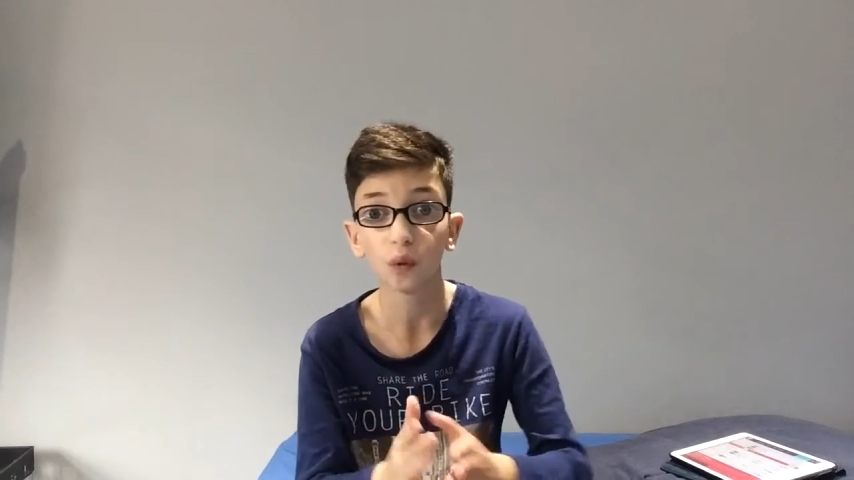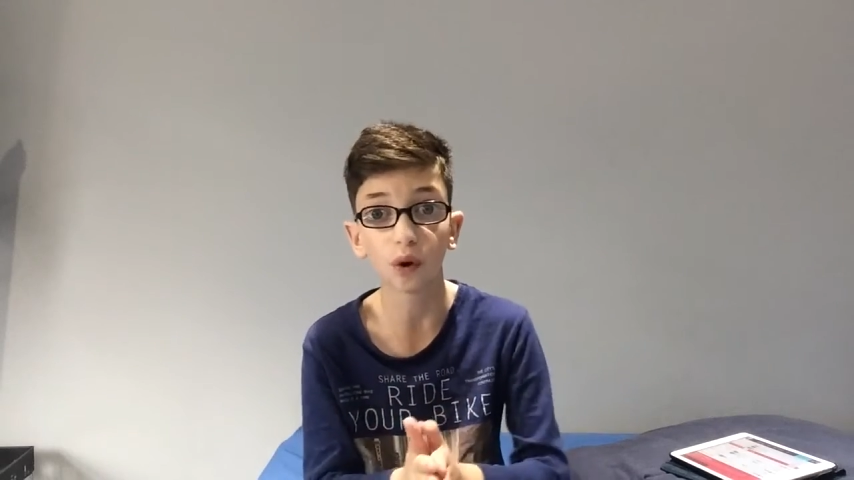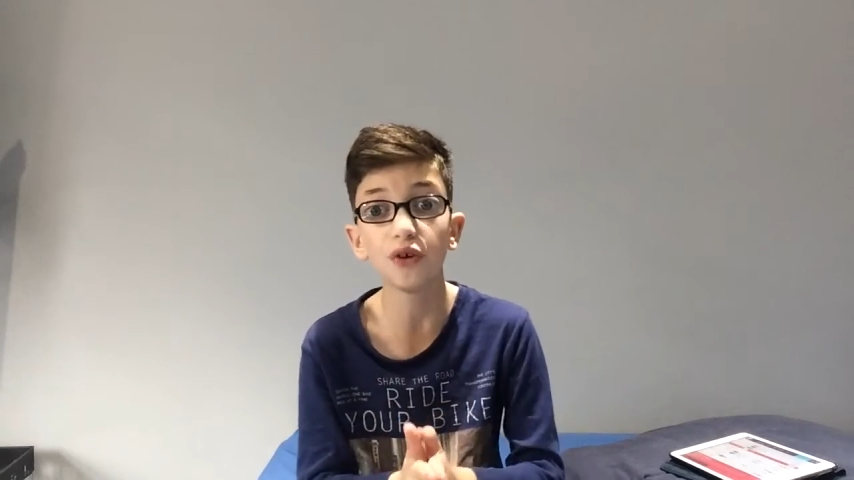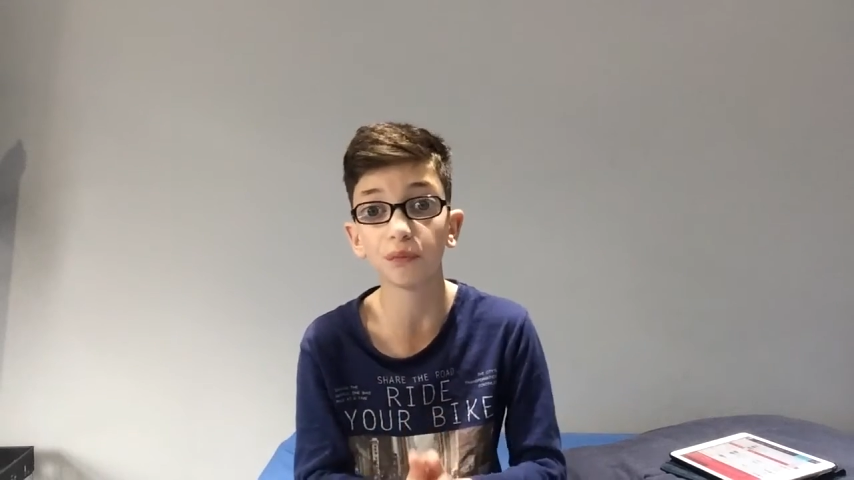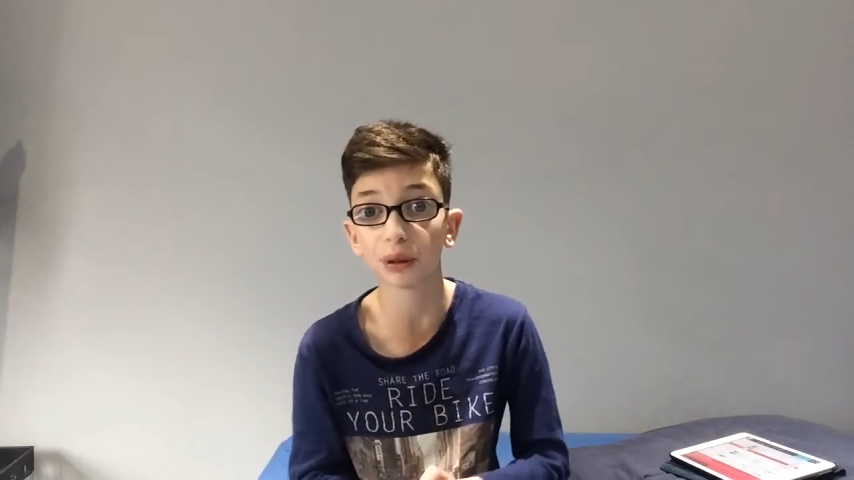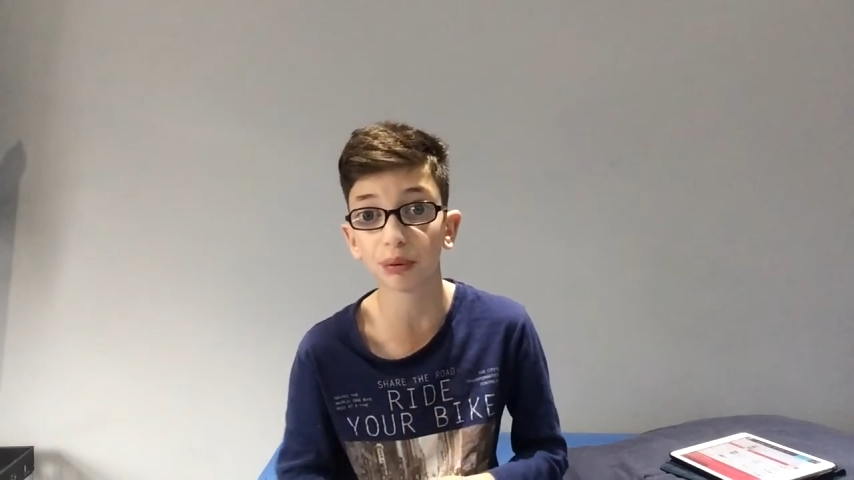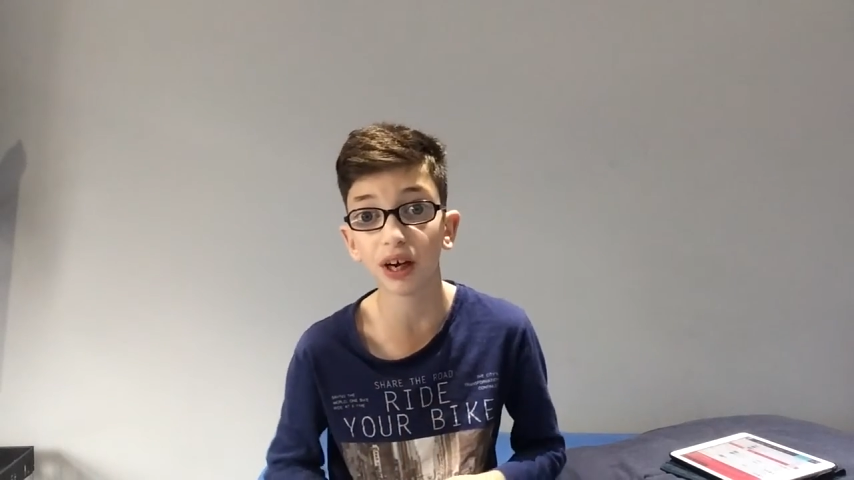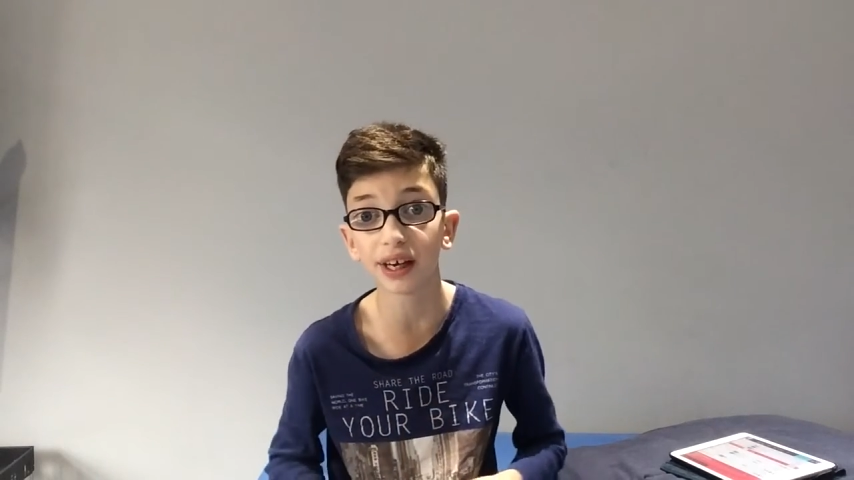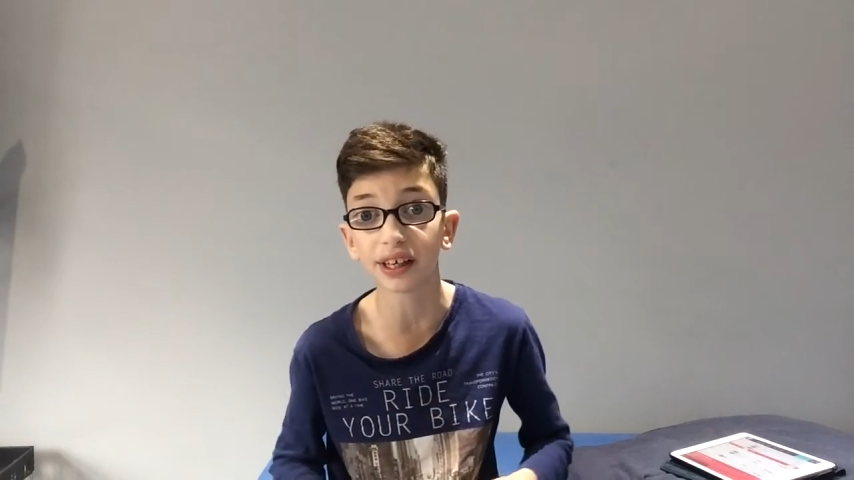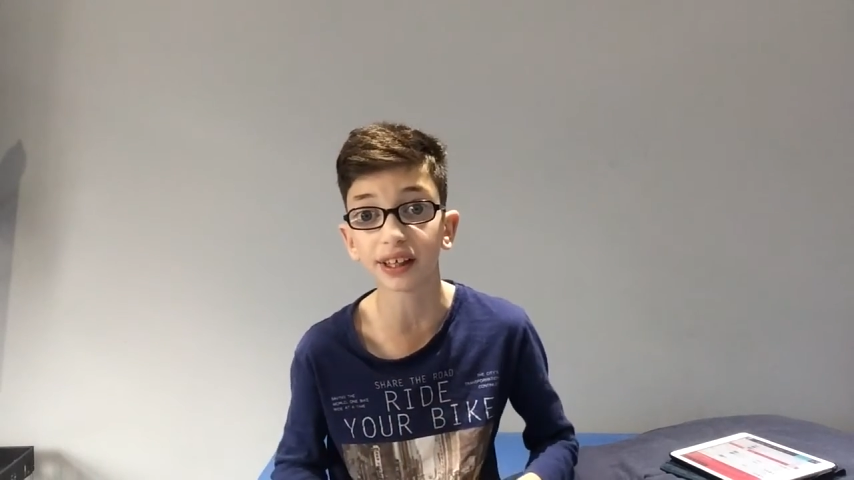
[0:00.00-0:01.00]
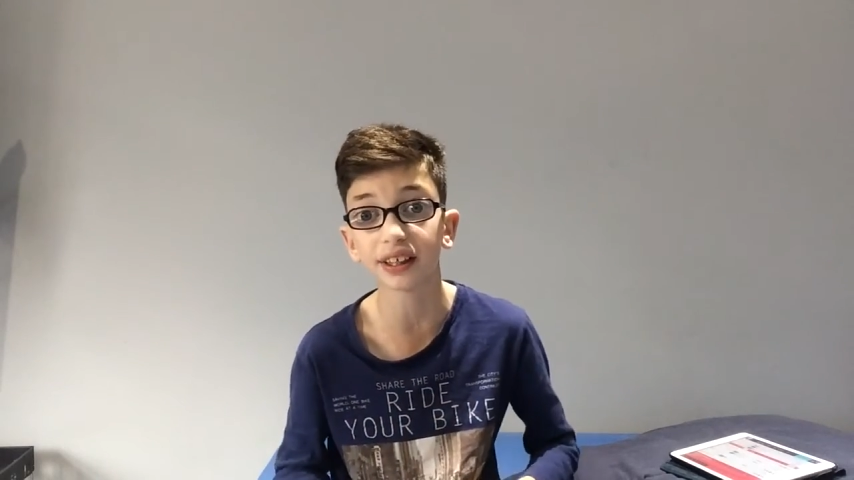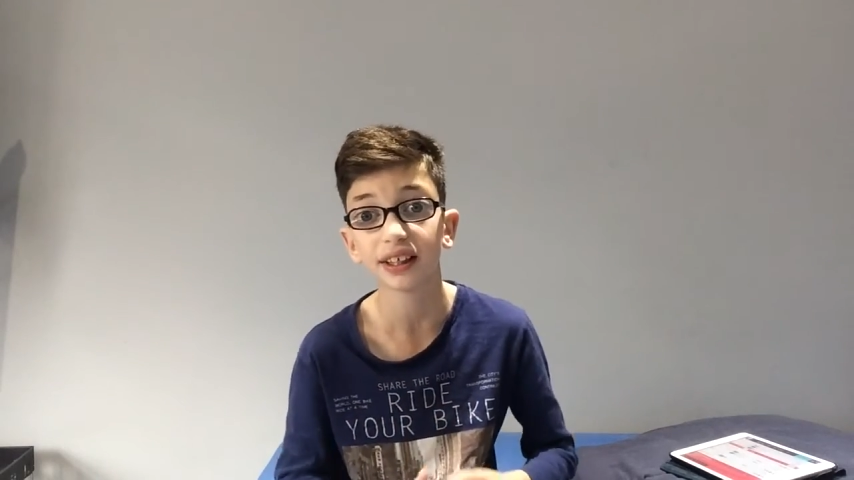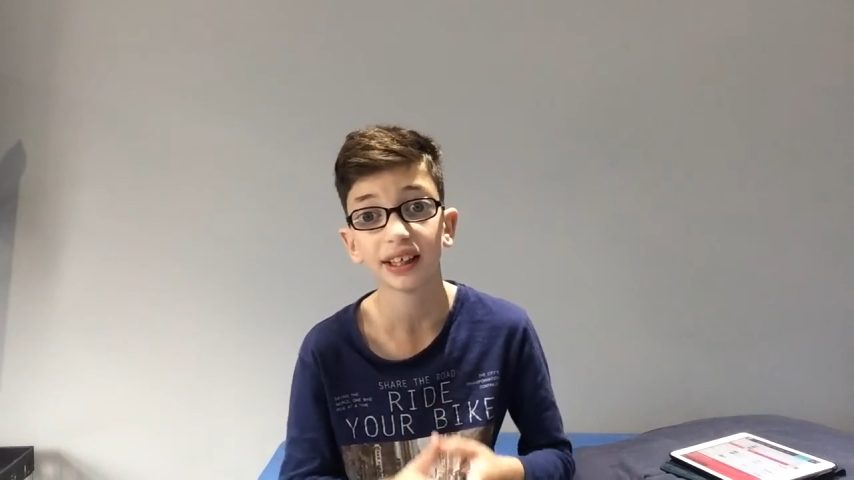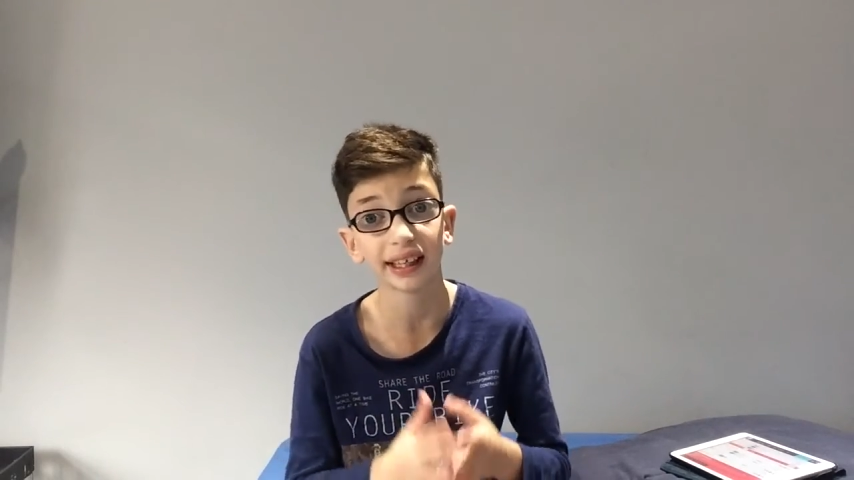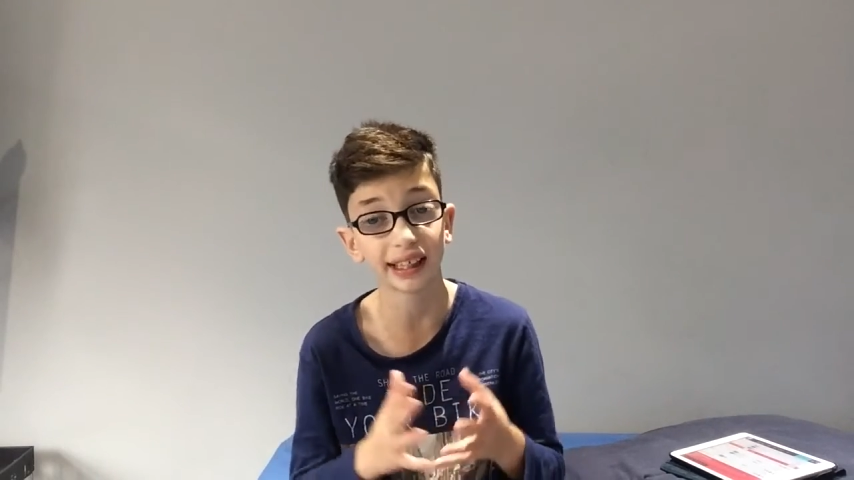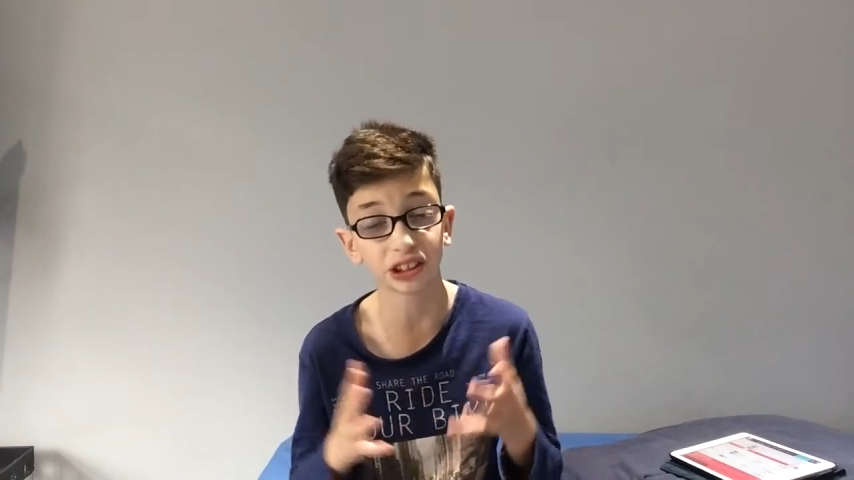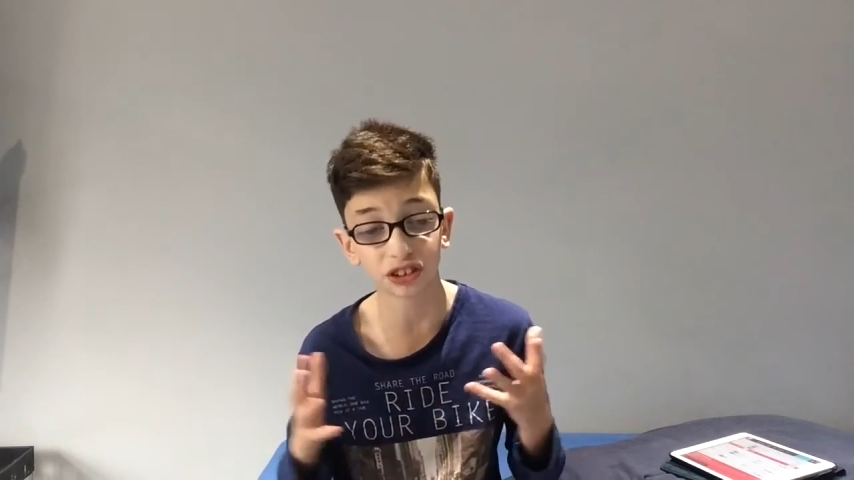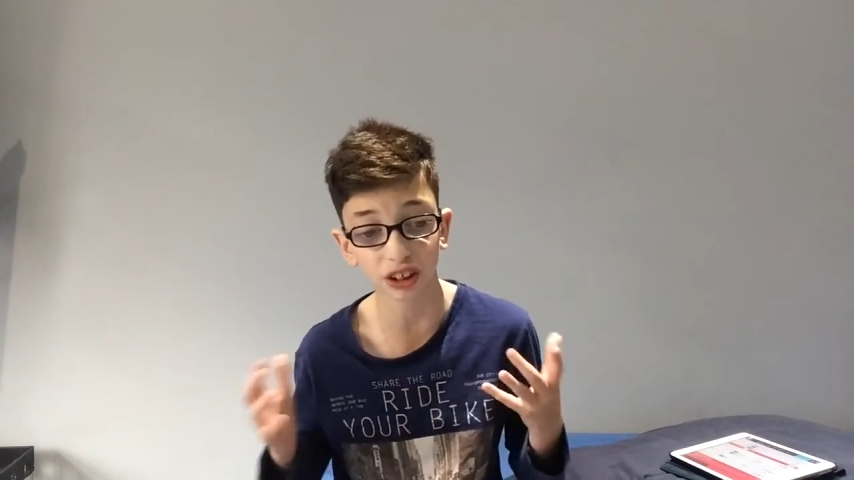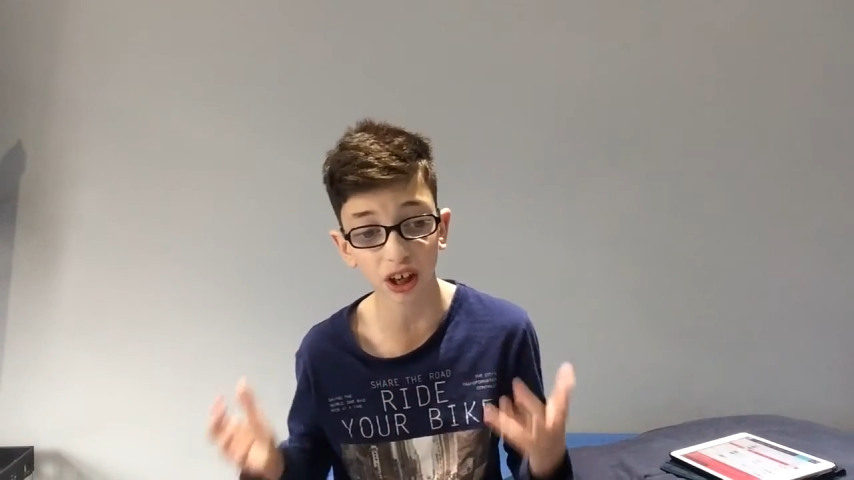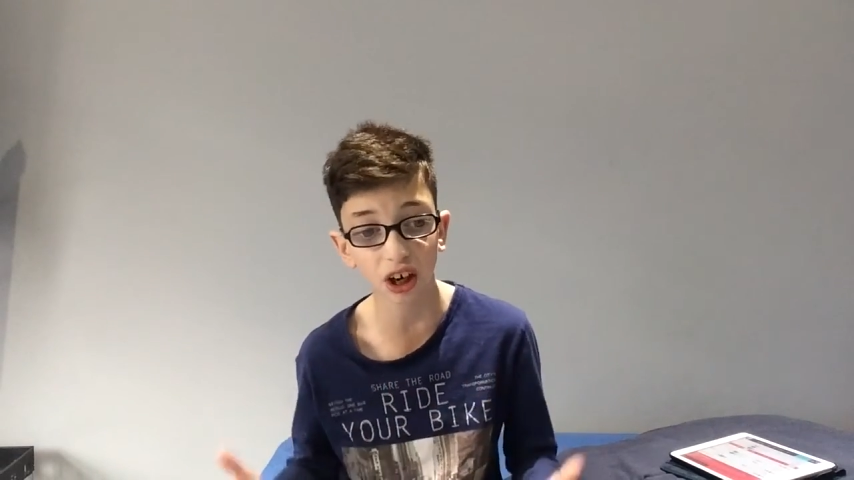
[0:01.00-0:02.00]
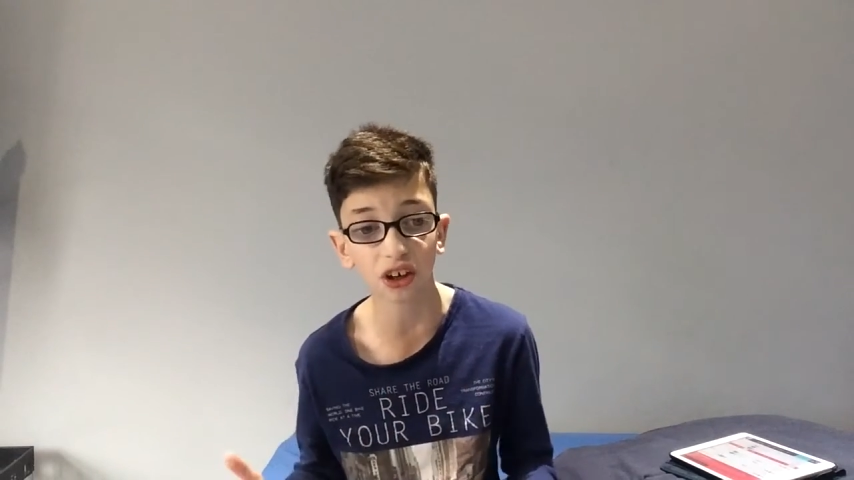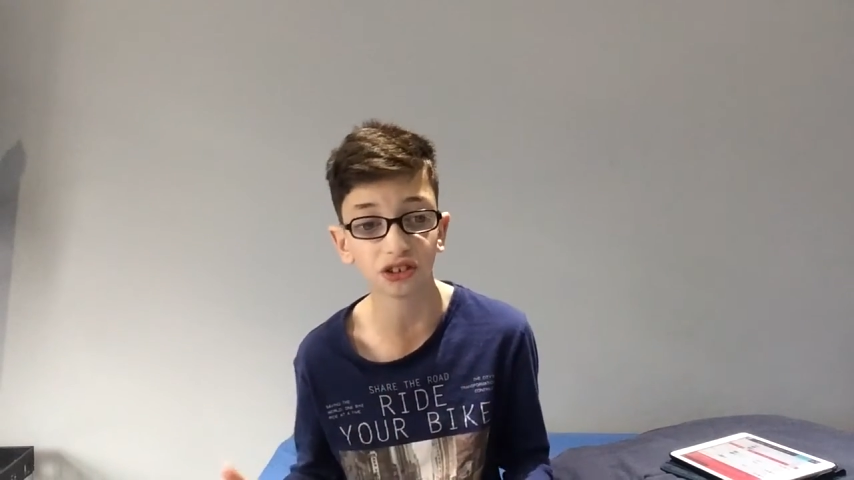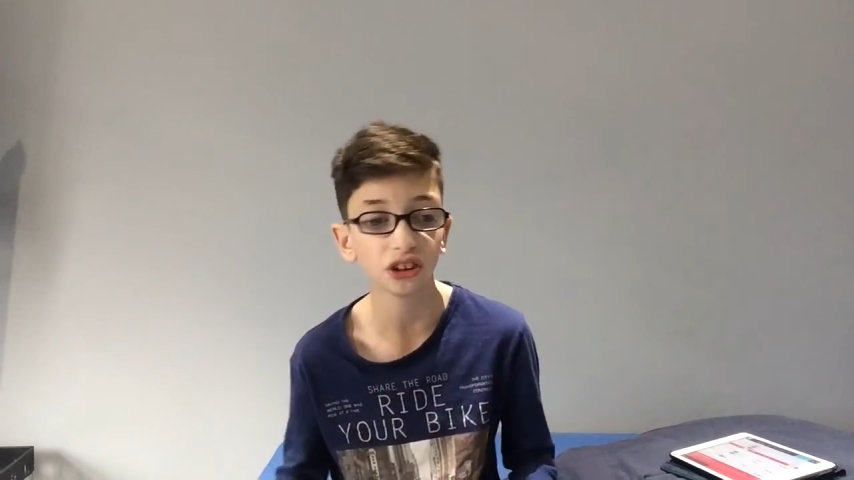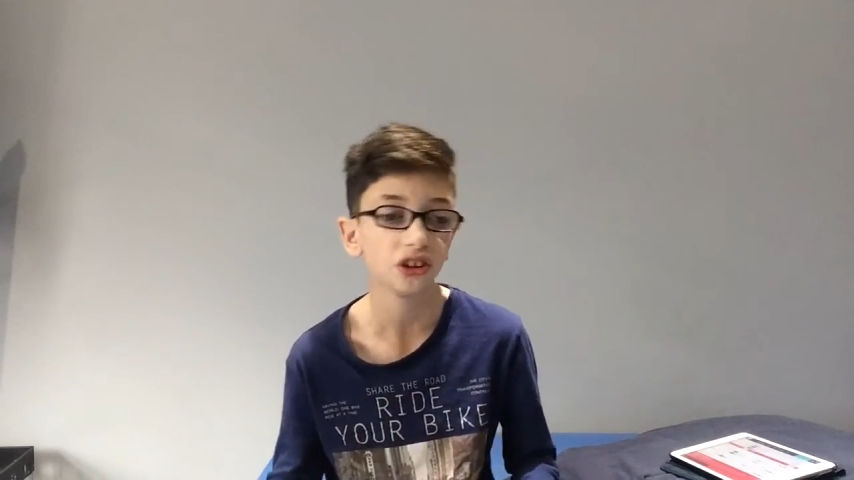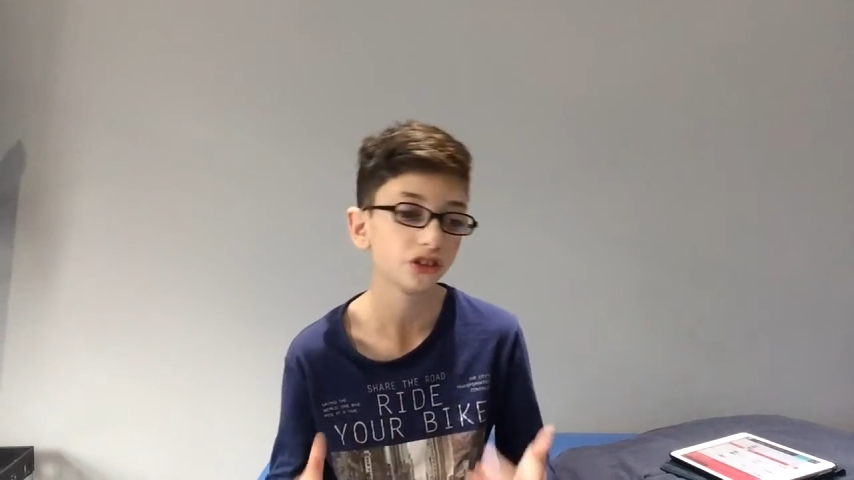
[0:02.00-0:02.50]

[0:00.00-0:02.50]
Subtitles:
won't be playing against us.